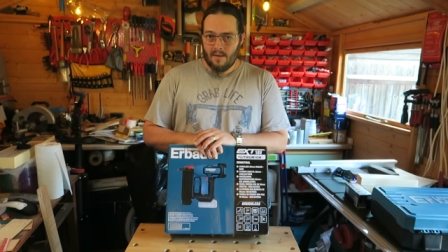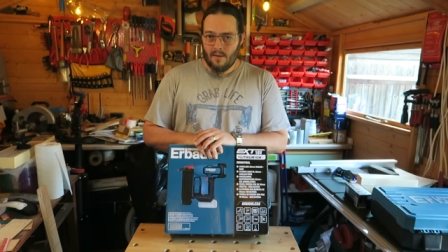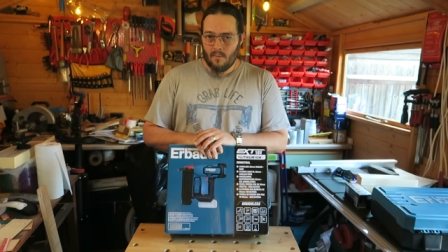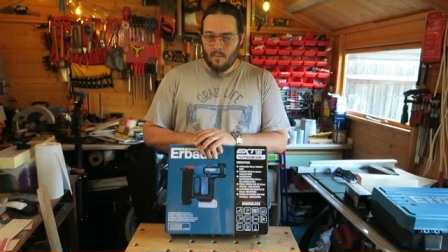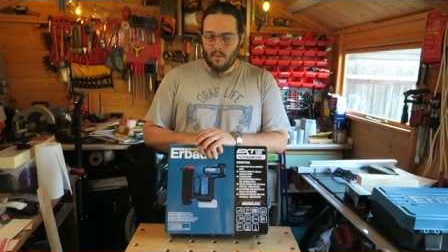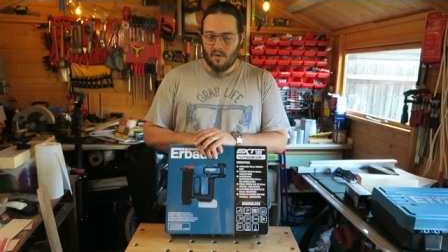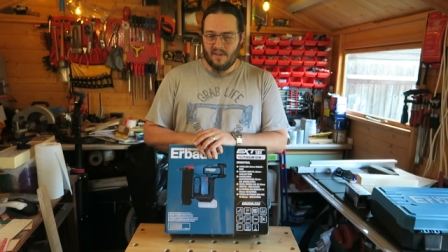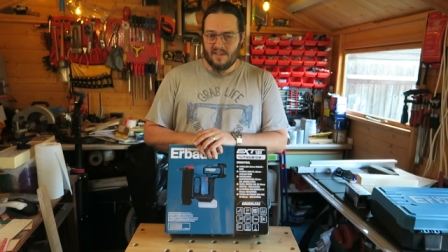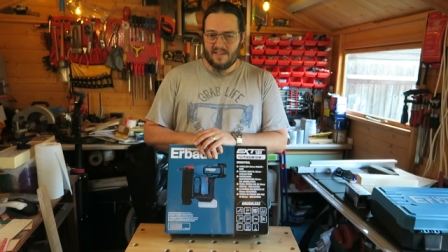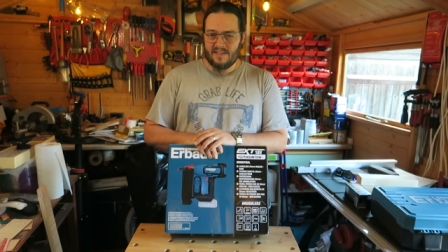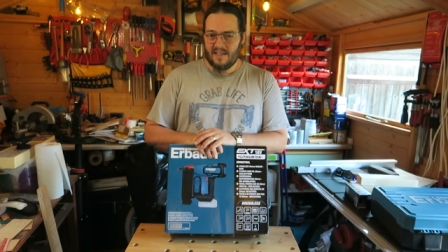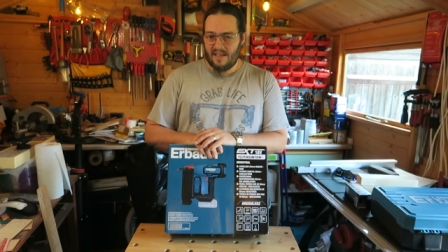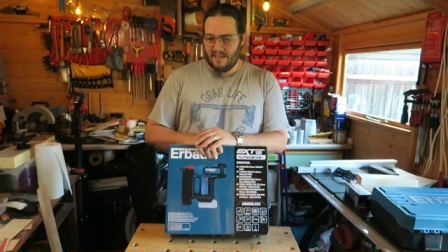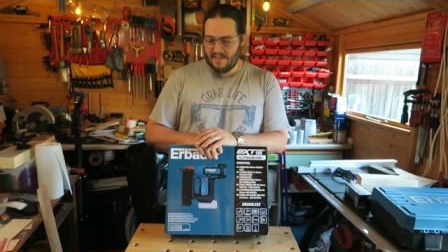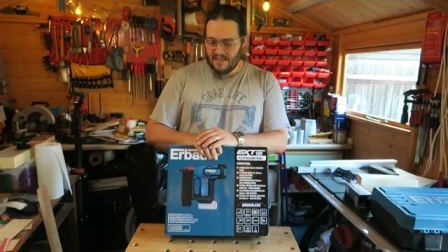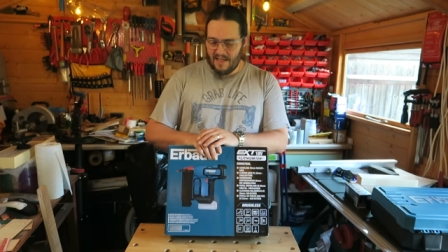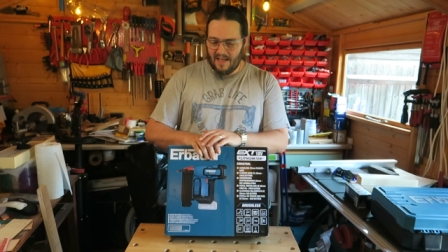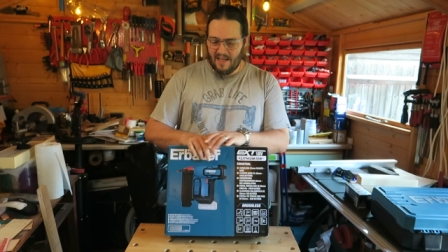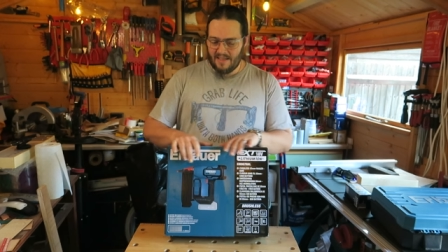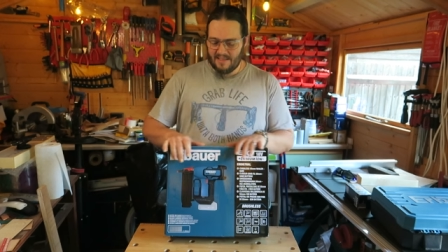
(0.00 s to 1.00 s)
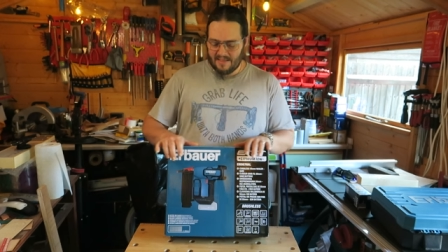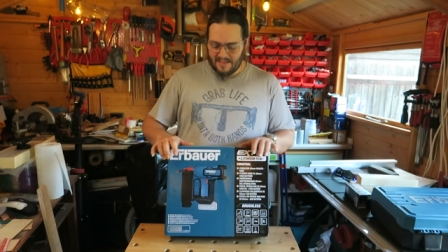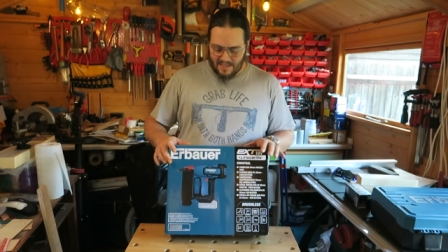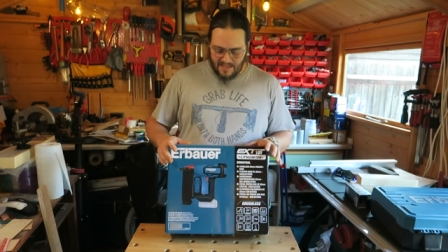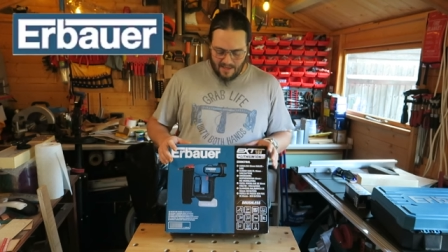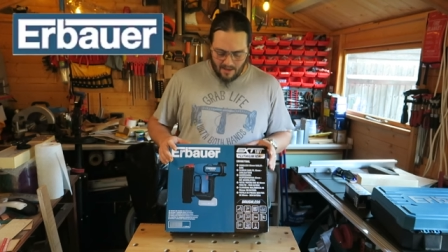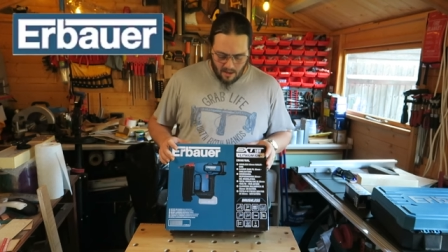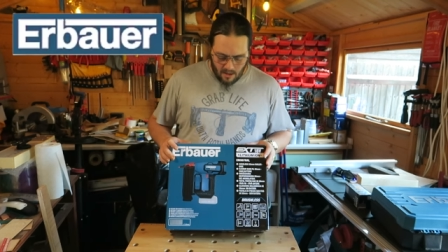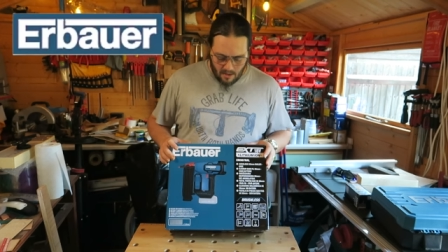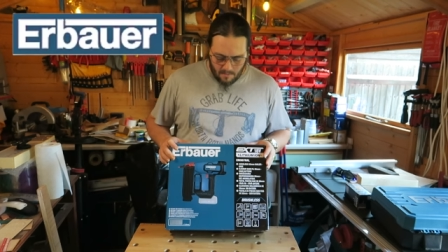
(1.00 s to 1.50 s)
what this is
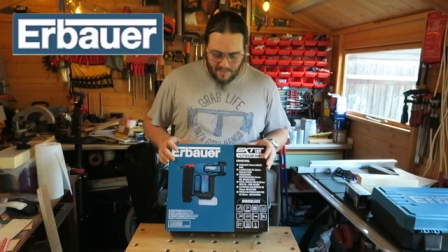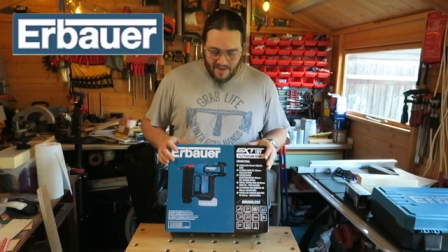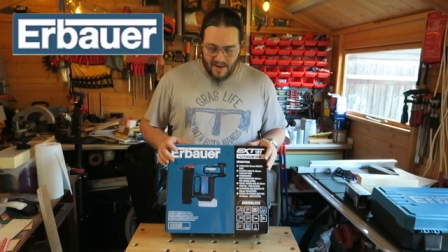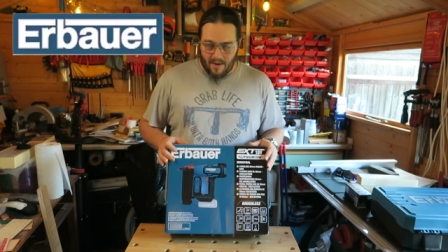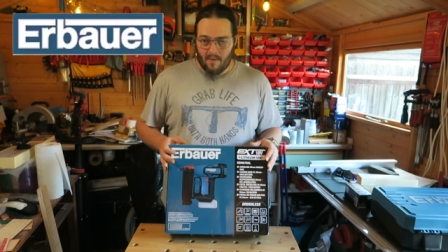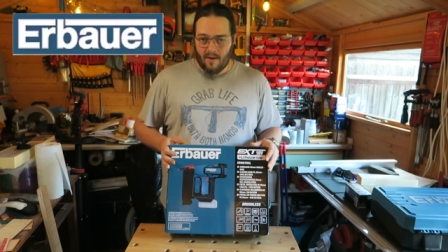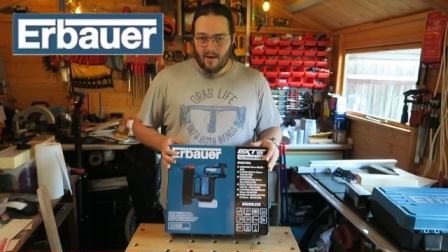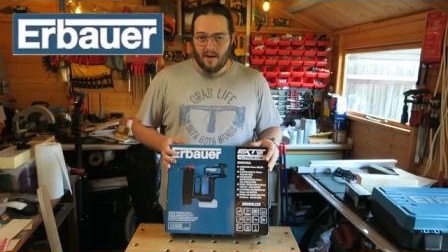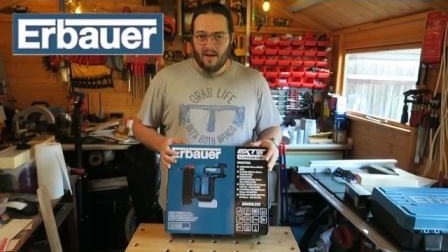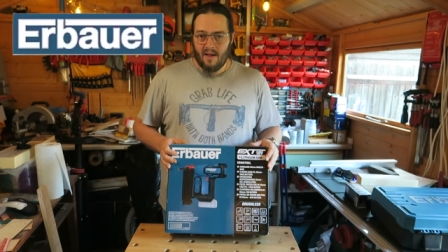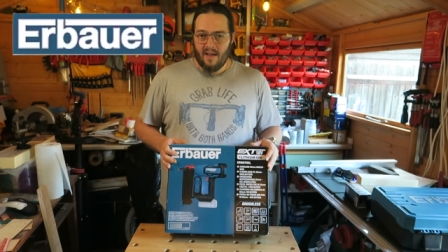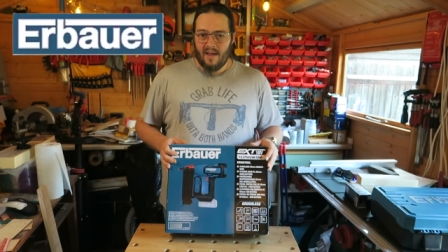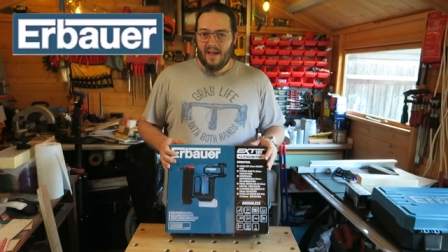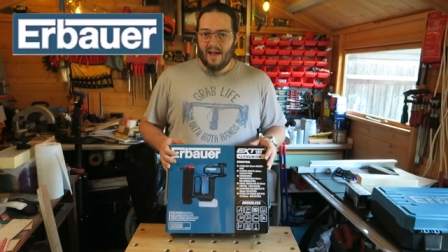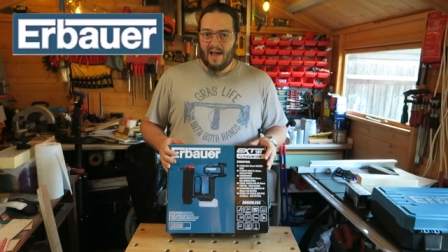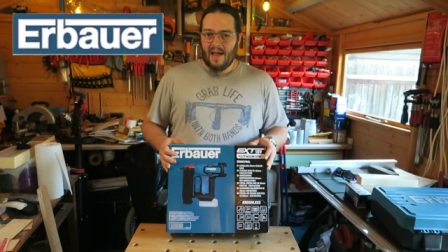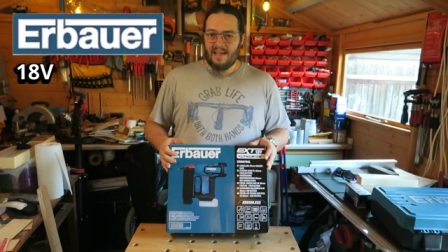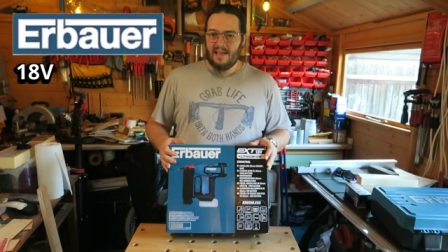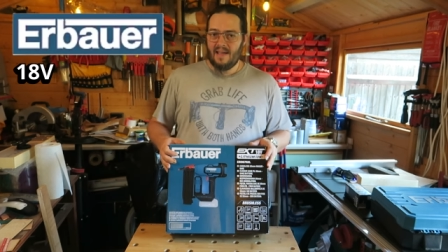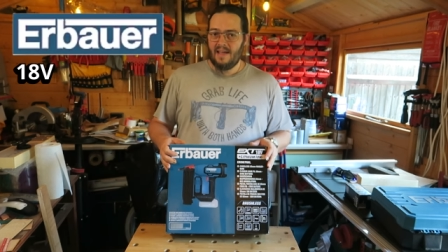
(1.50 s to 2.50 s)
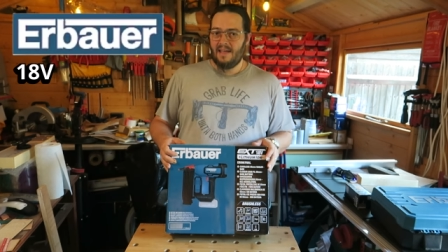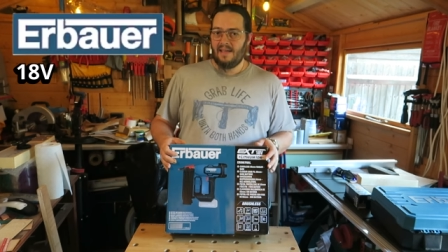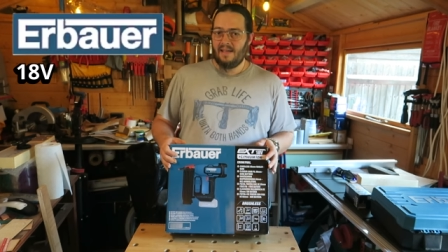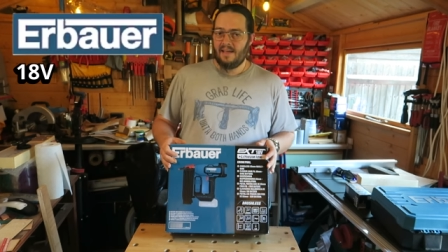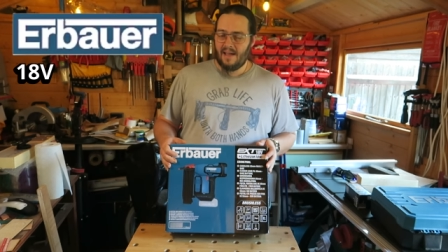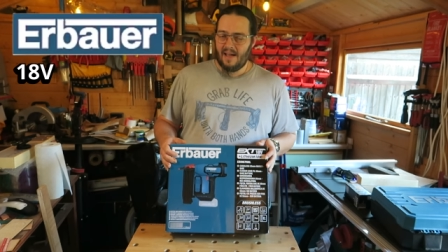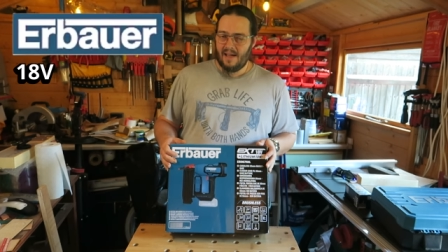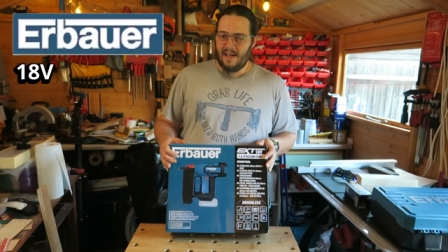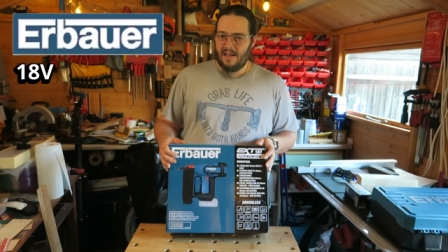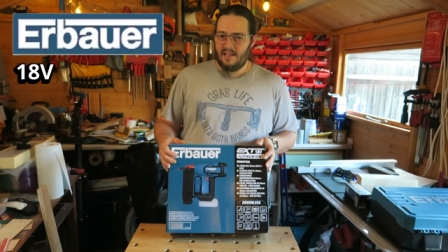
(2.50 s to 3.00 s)
the Erbauer 18
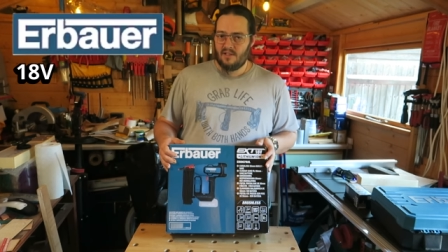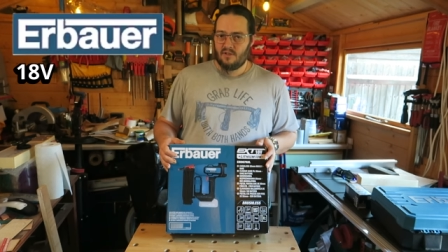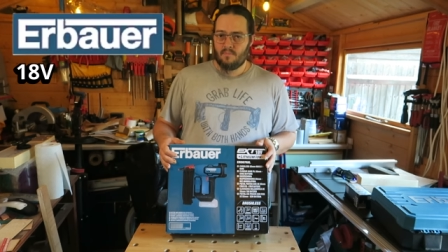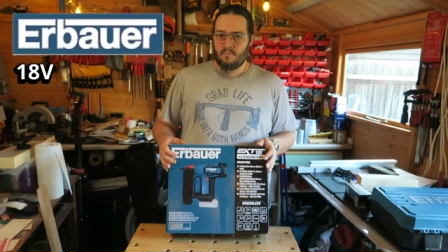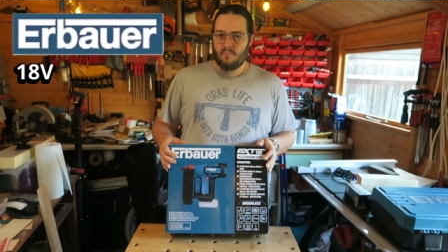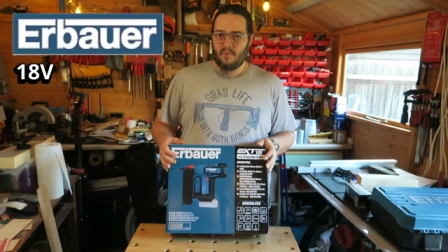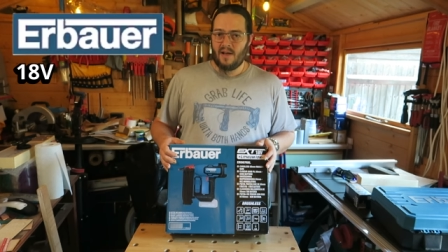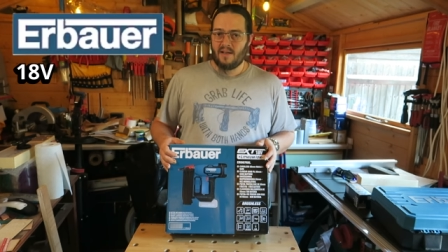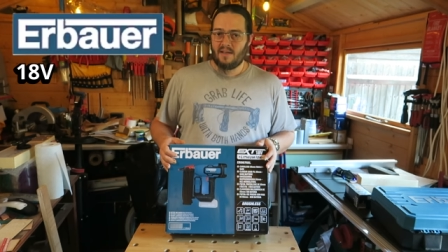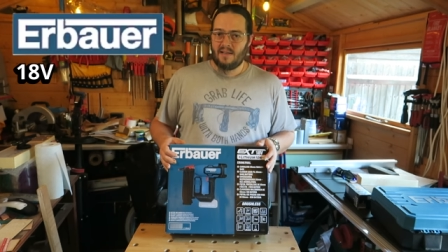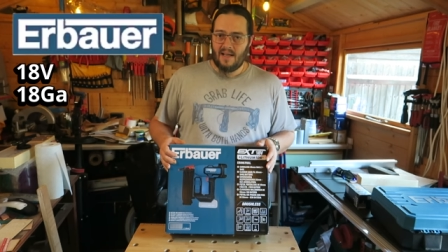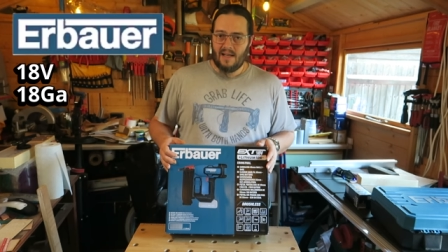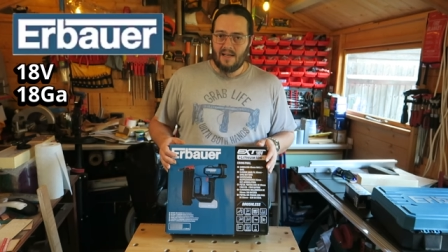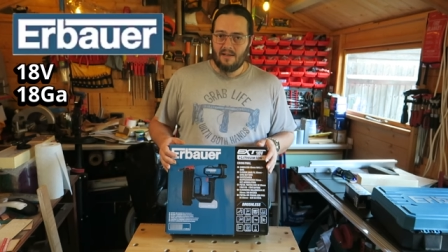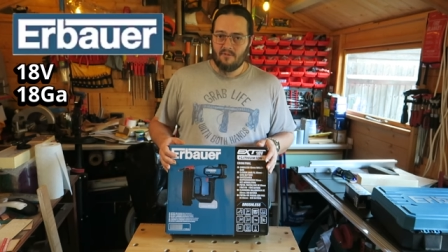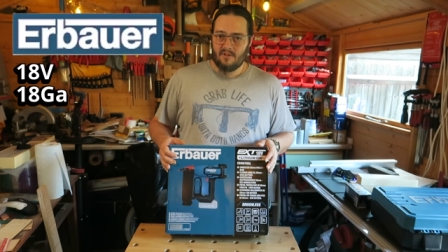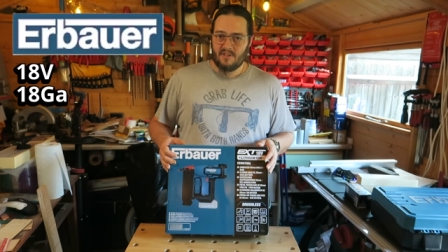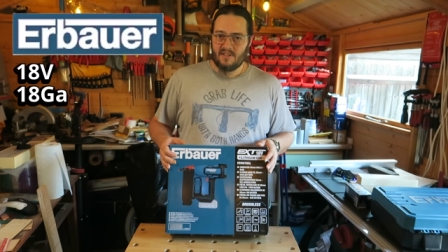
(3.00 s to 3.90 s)
gauge brad nailer,